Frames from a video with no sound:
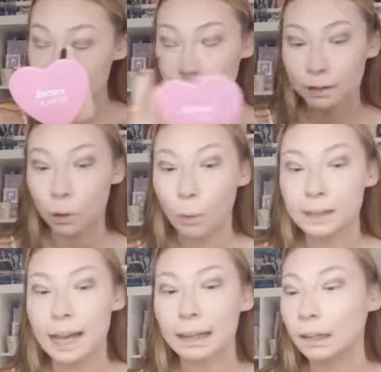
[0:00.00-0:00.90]
and then I can
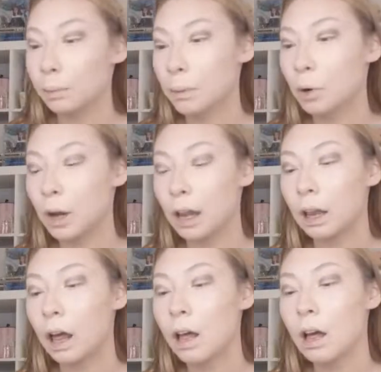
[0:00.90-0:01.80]
always add a little bit more
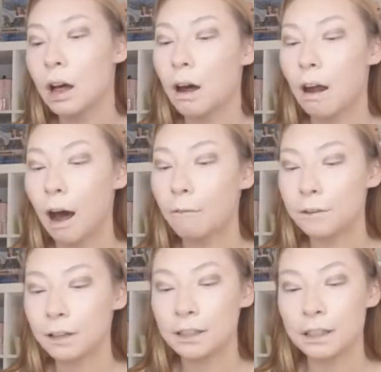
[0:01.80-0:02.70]
color
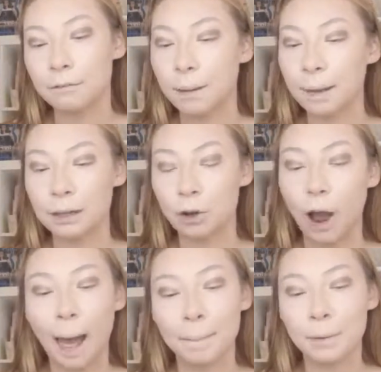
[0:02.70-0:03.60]
after if I'm like
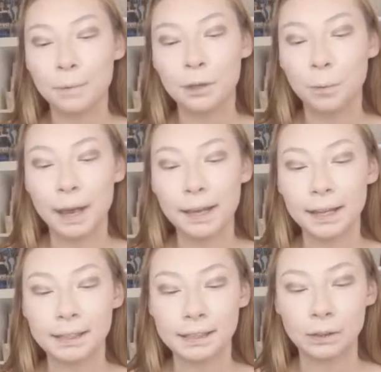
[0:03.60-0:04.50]
not happy with the way
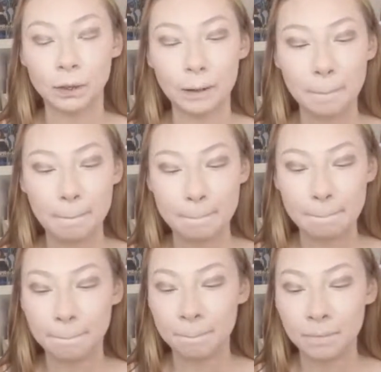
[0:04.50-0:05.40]
it's looking.
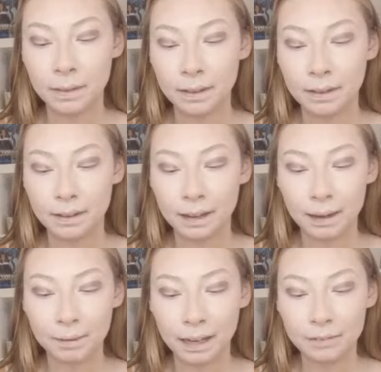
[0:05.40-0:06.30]

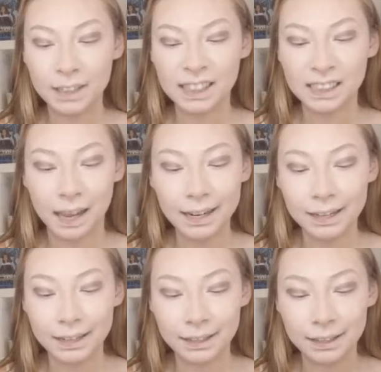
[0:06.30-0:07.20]
I'm kind of
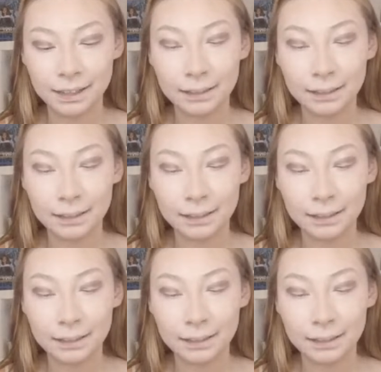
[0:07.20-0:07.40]
excited.